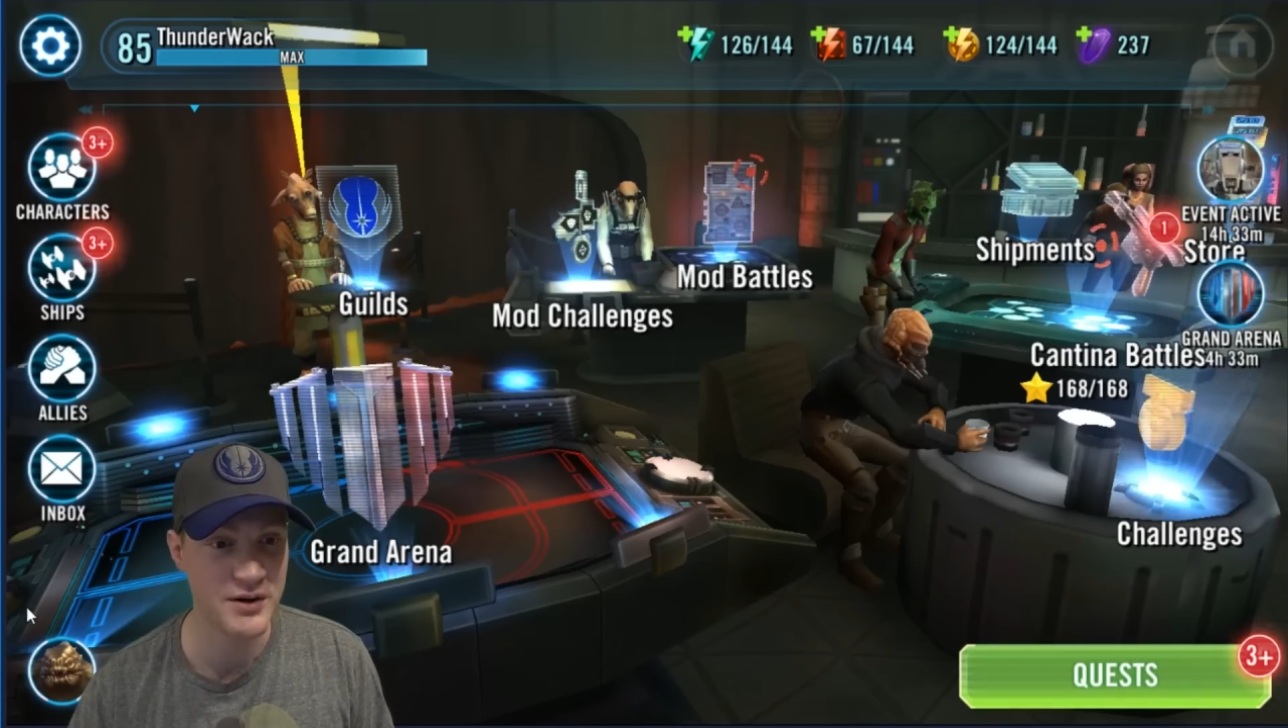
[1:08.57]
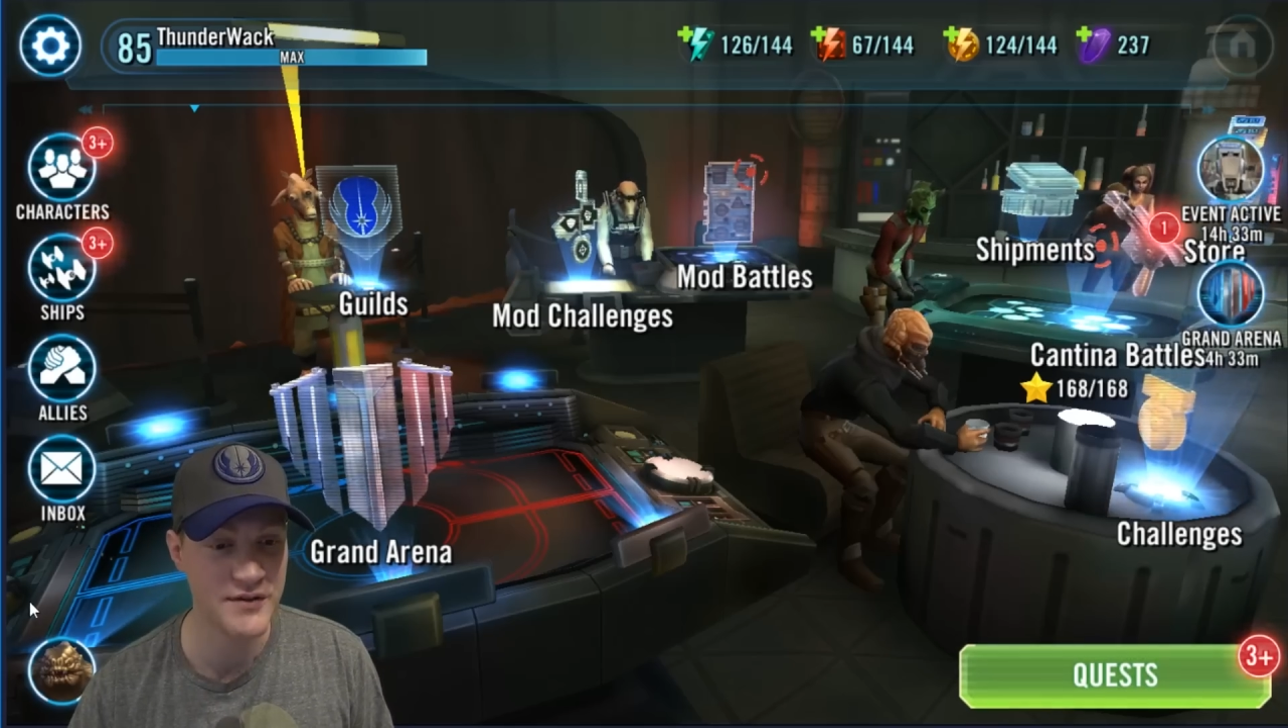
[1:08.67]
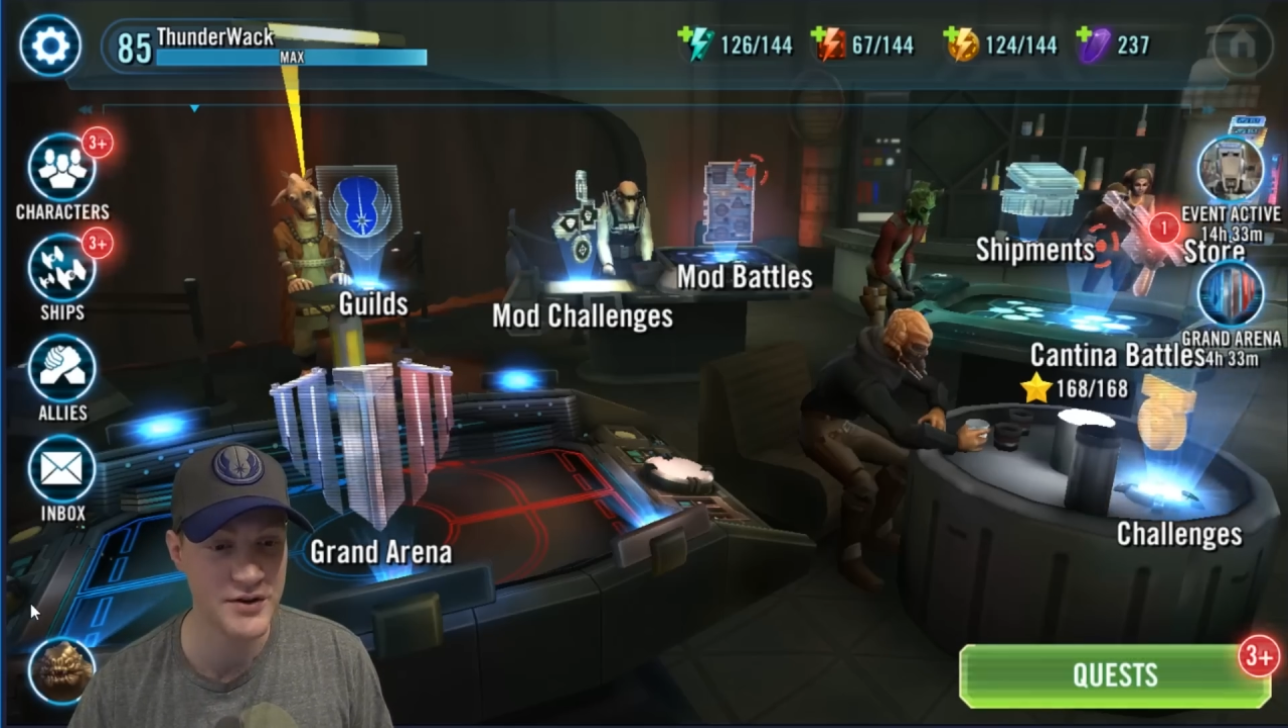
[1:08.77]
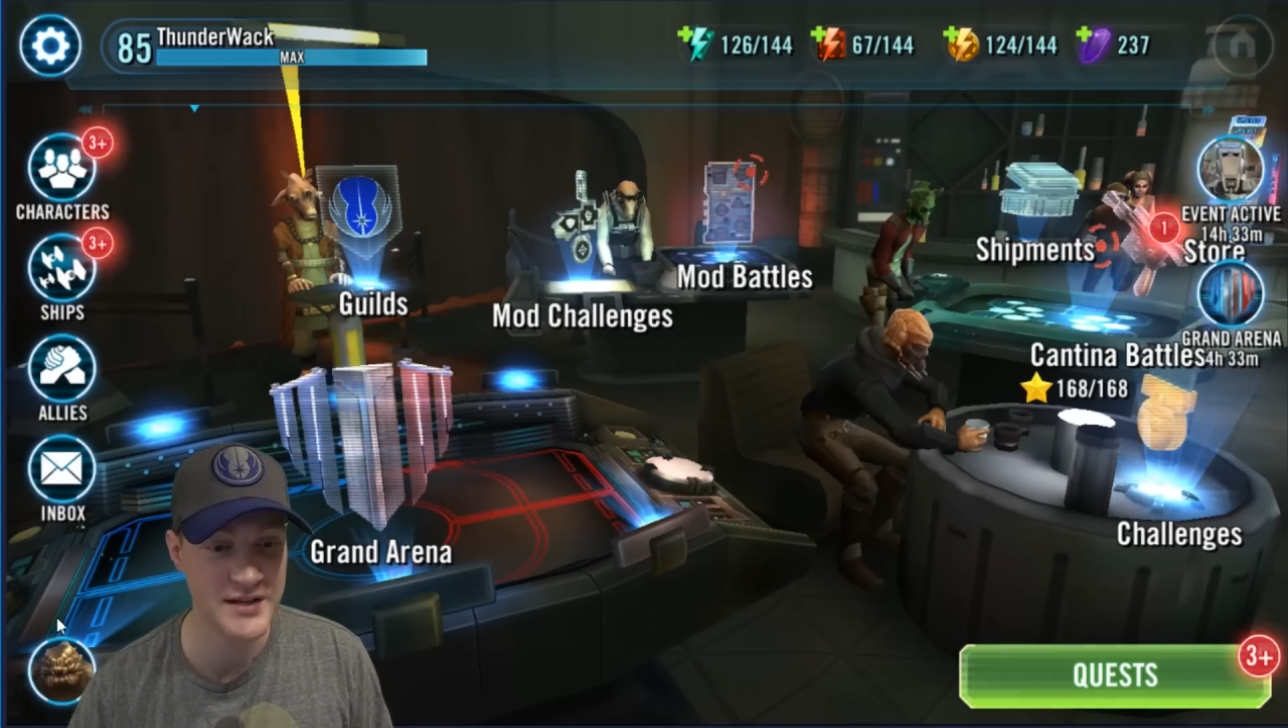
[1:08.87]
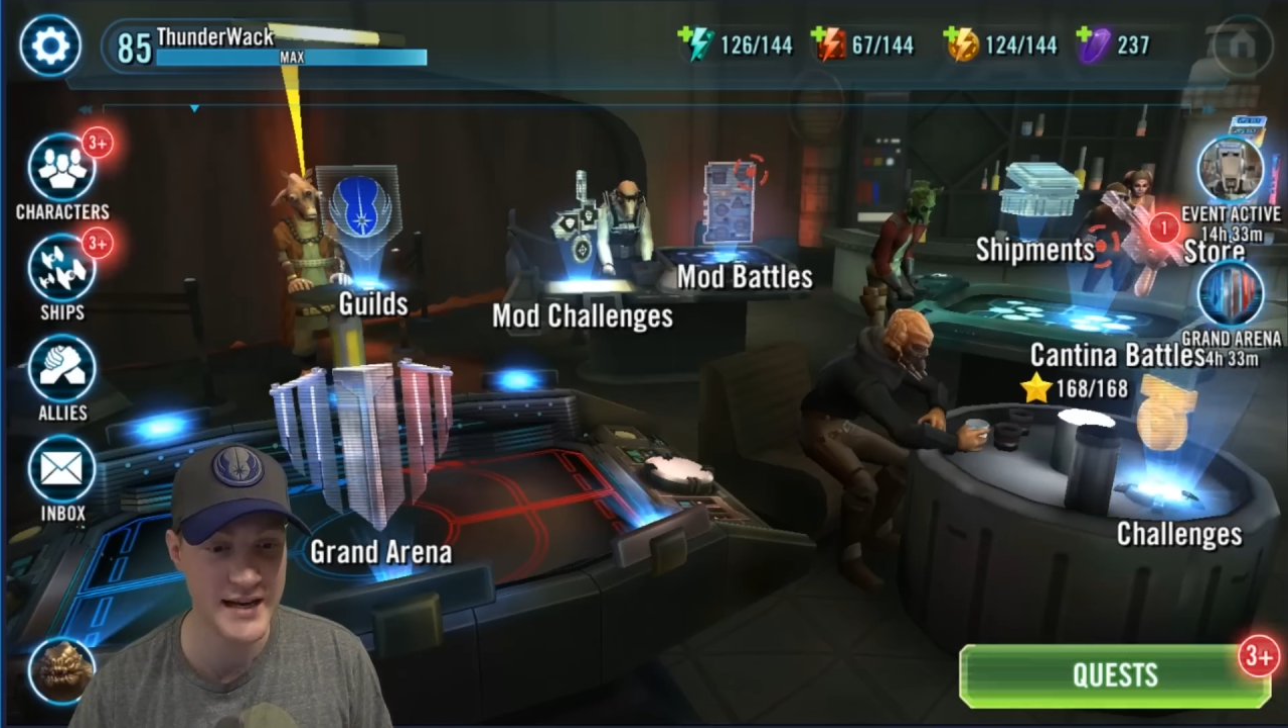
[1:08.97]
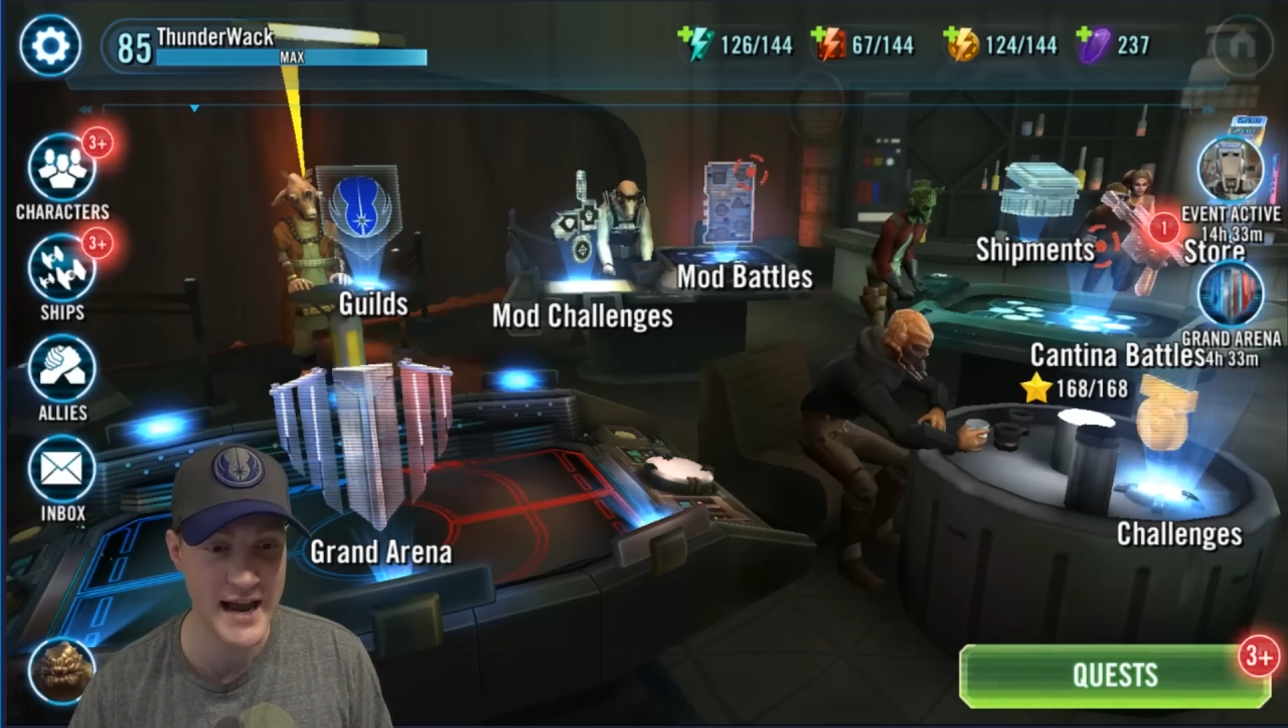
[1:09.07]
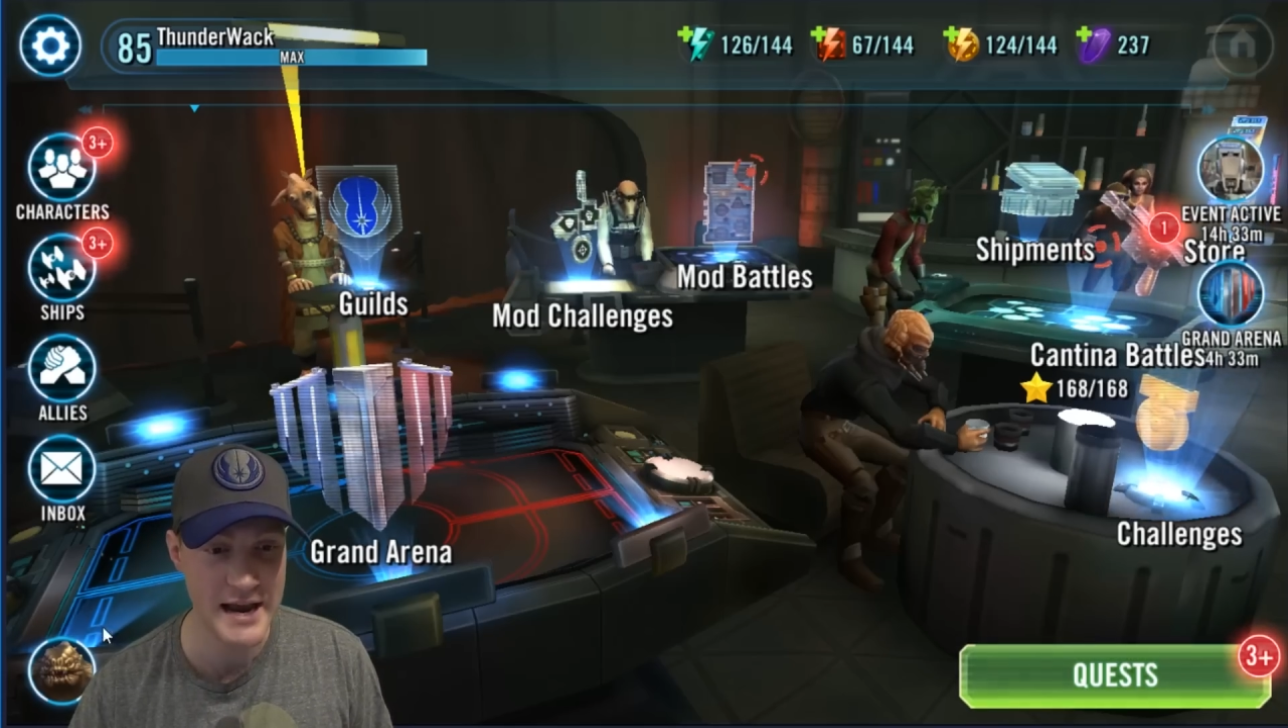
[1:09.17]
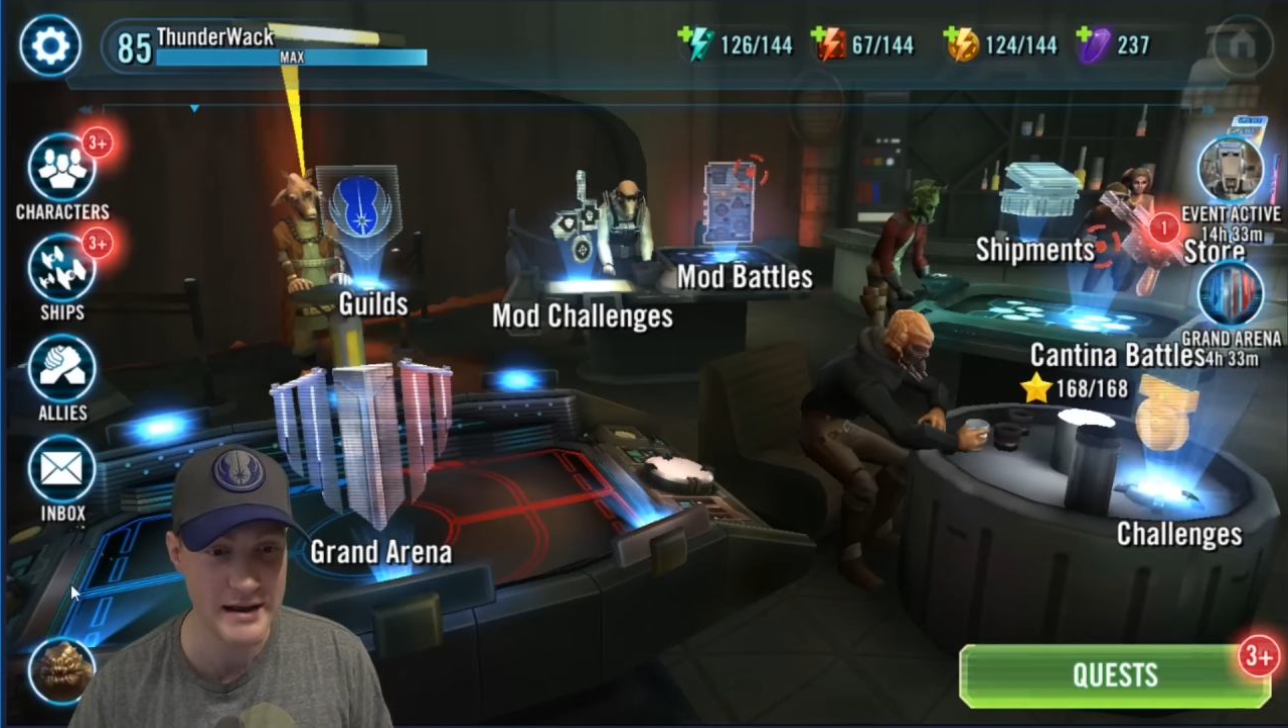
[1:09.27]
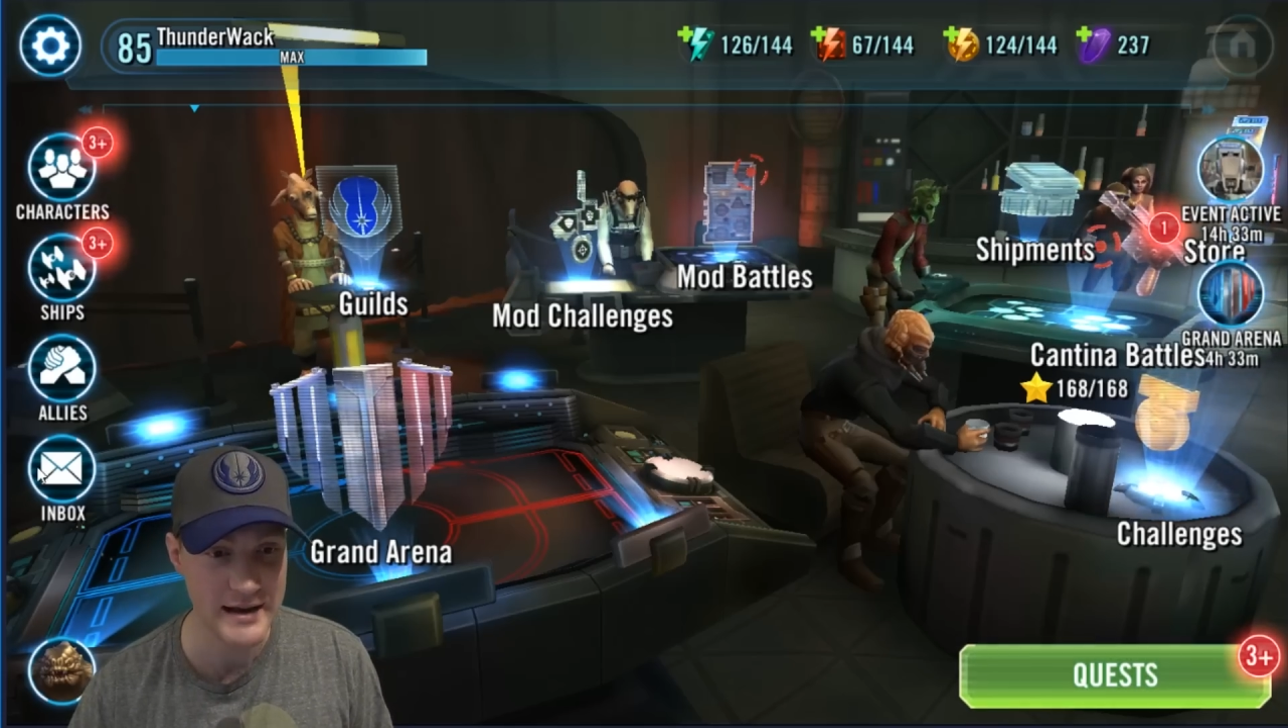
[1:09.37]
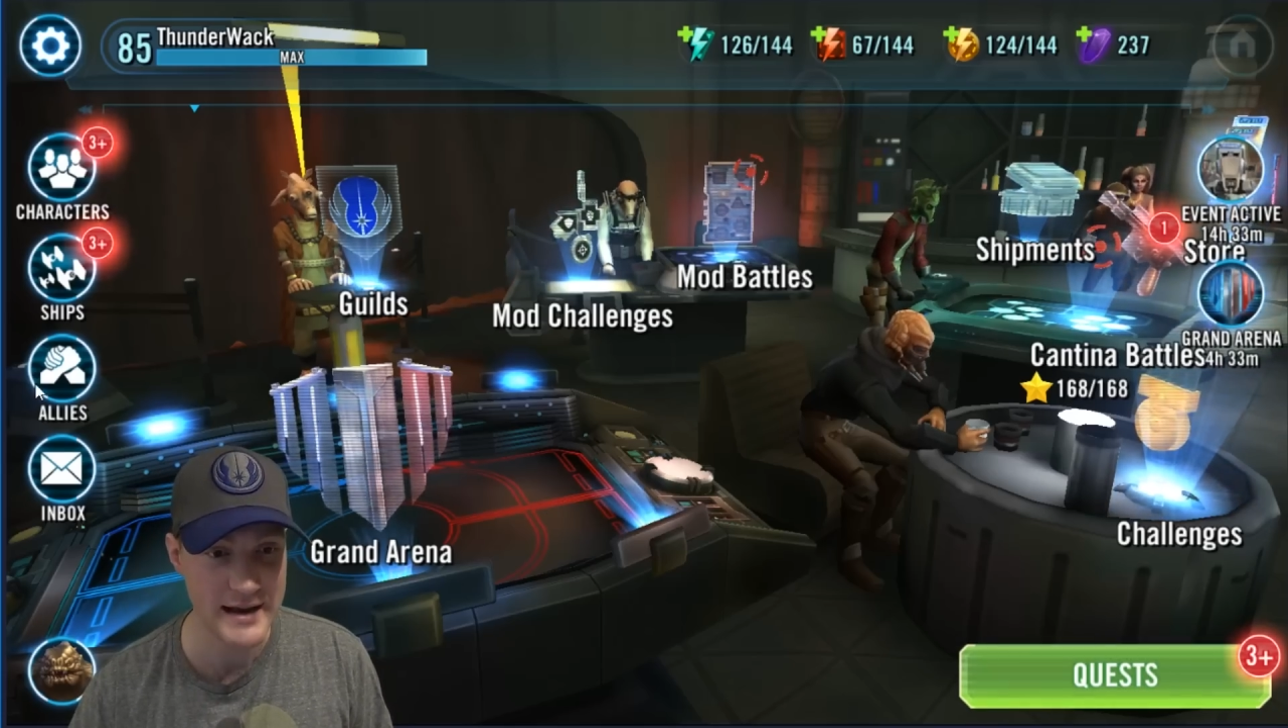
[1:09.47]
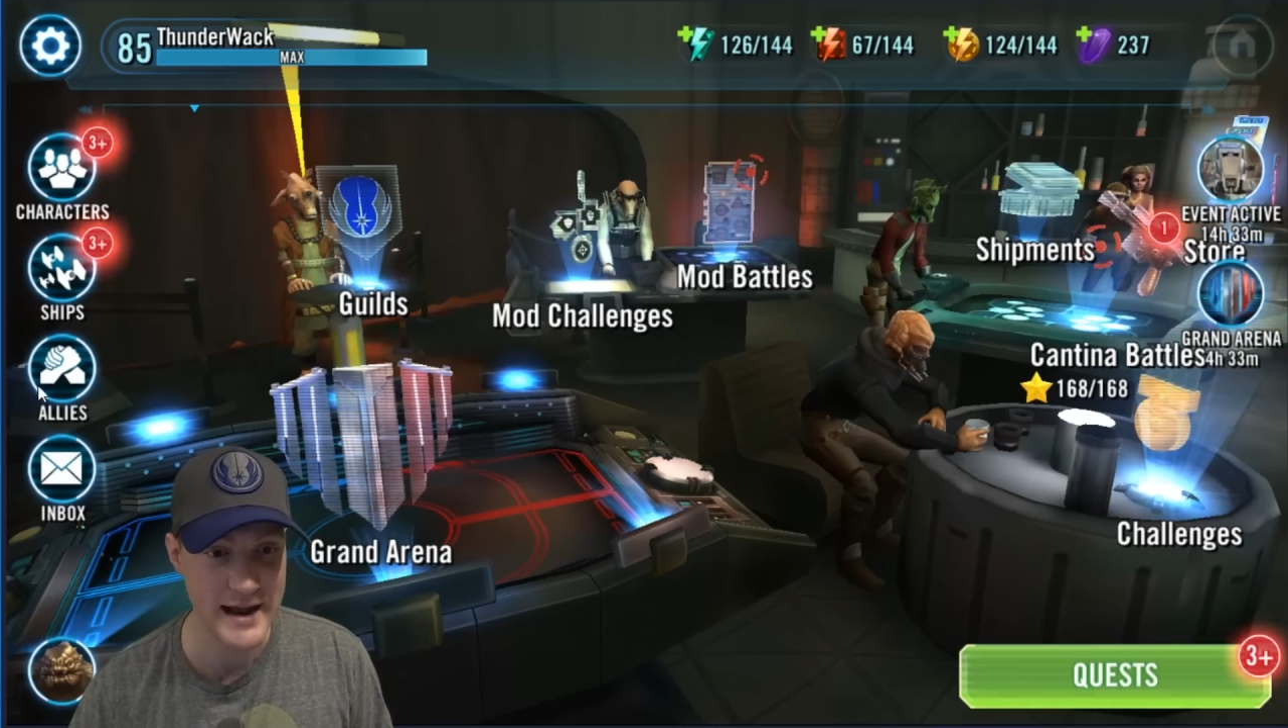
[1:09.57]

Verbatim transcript: review today,